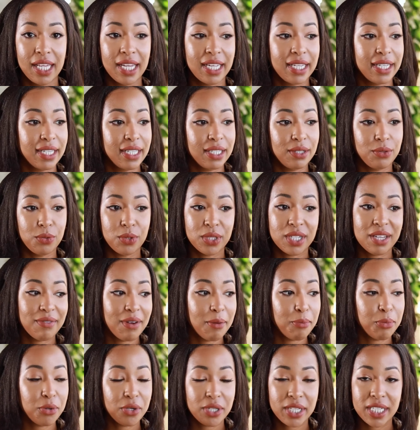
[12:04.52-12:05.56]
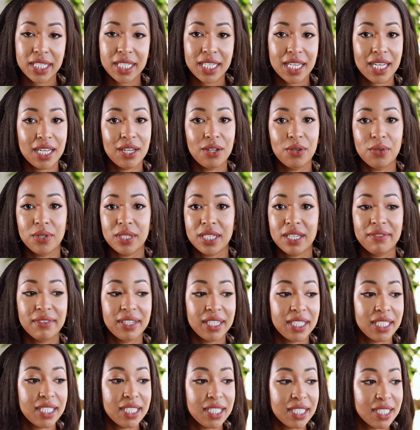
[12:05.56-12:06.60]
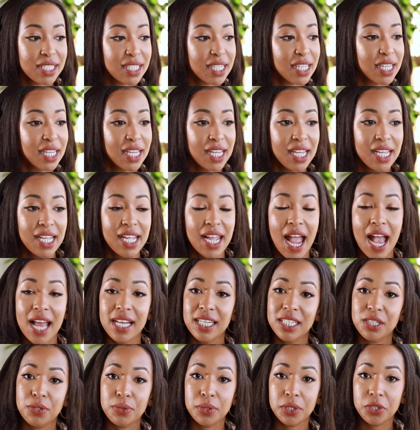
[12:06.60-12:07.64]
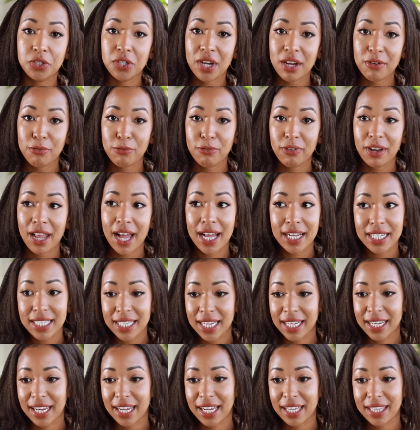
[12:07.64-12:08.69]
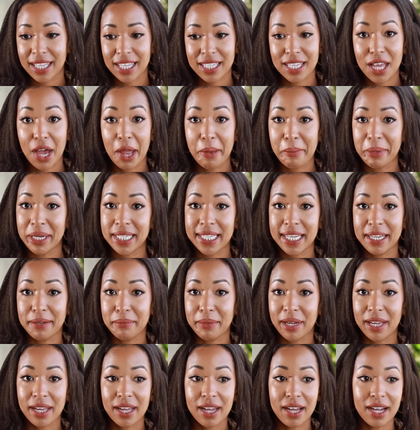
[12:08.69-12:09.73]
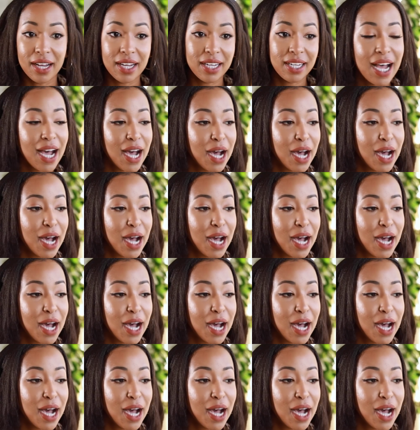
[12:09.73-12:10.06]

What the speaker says: like in whatever ponytail or whatever it is, and it will dry flat. And that's how I maintain my hair.